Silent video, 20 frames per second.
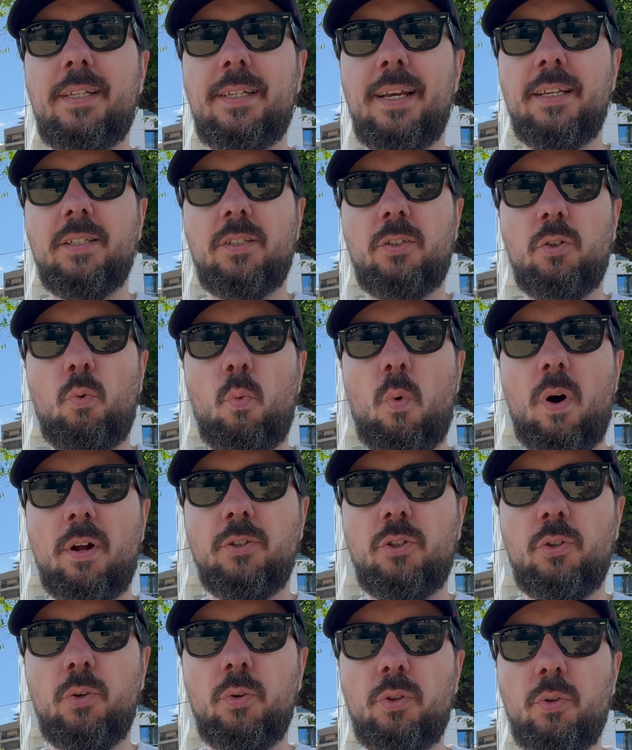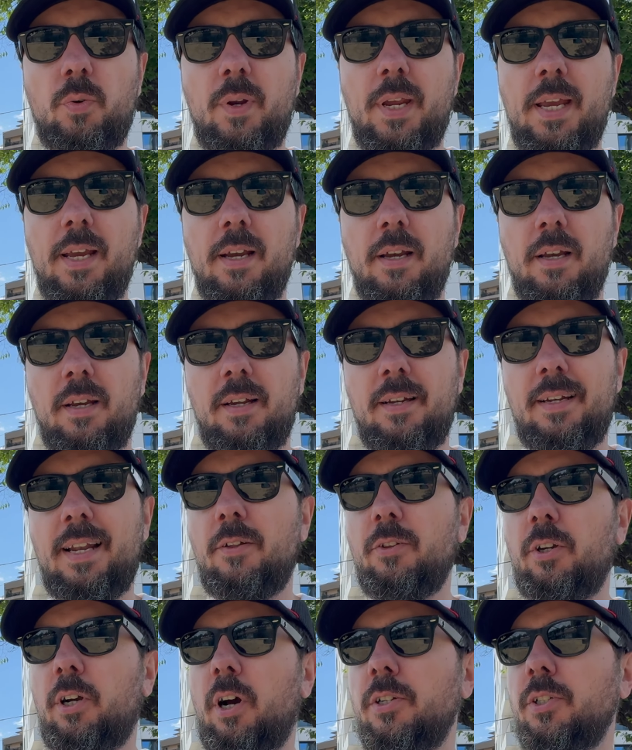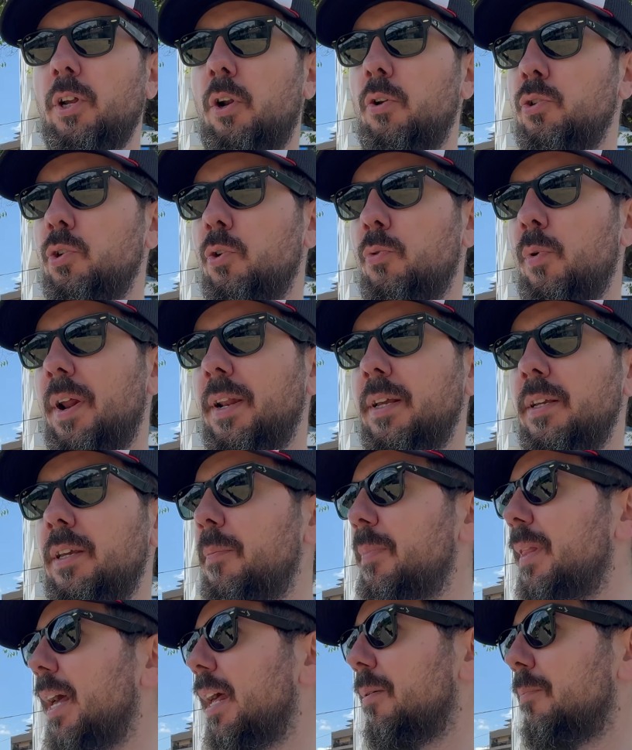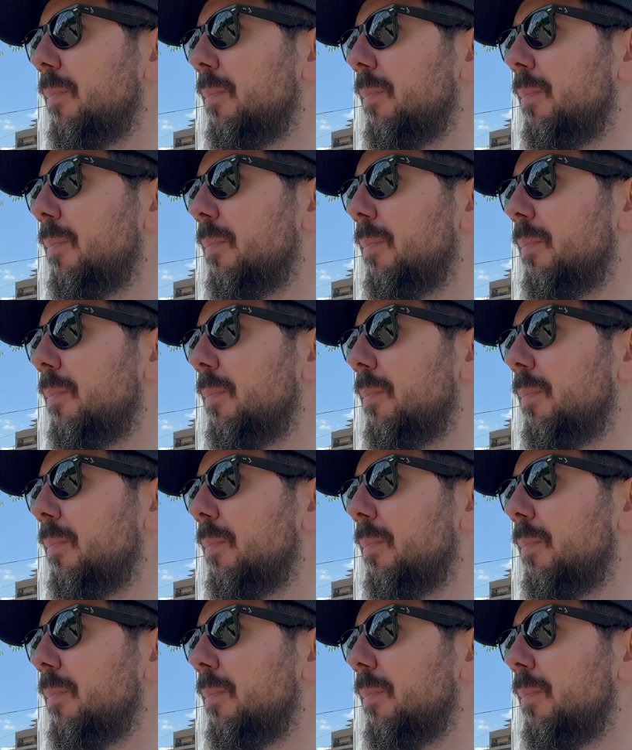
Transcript: test one, two, three. Now the cars are also running, keep that in